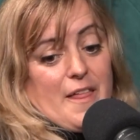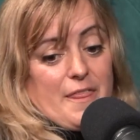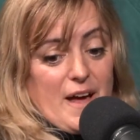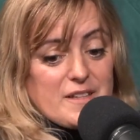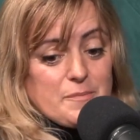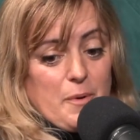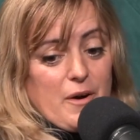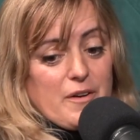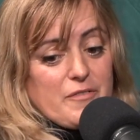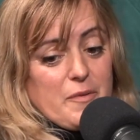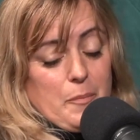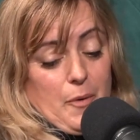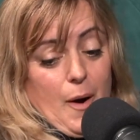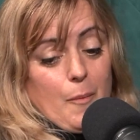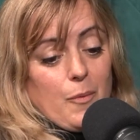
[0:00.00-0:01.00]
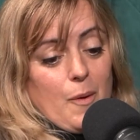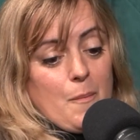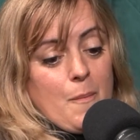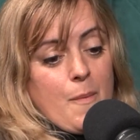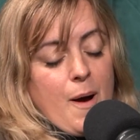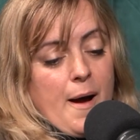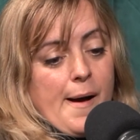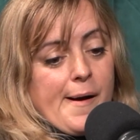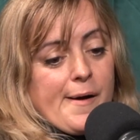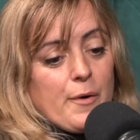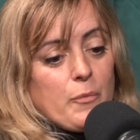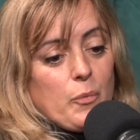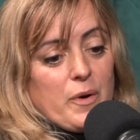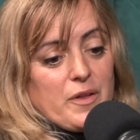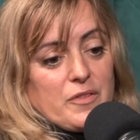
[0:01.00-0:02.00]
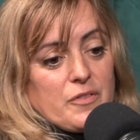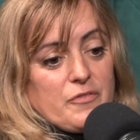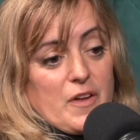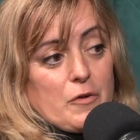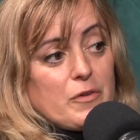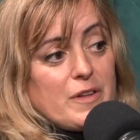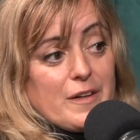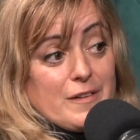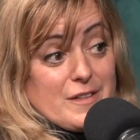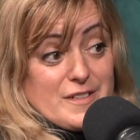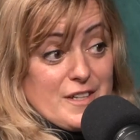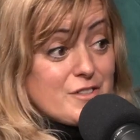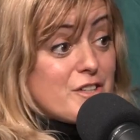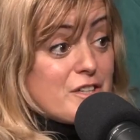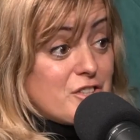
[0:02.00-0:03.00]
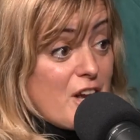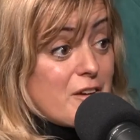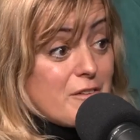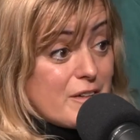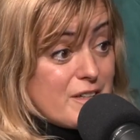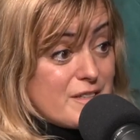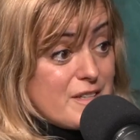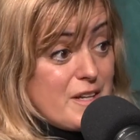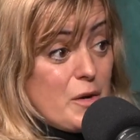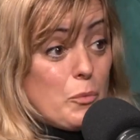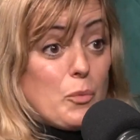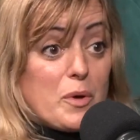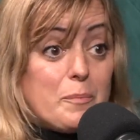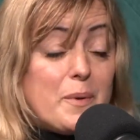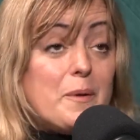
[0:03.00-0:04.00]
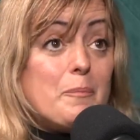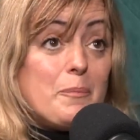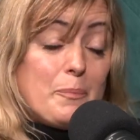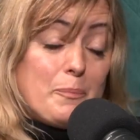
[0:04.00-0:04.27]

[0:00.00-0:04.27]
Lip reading: That's part of the problem with federal legalization in general, is that it would be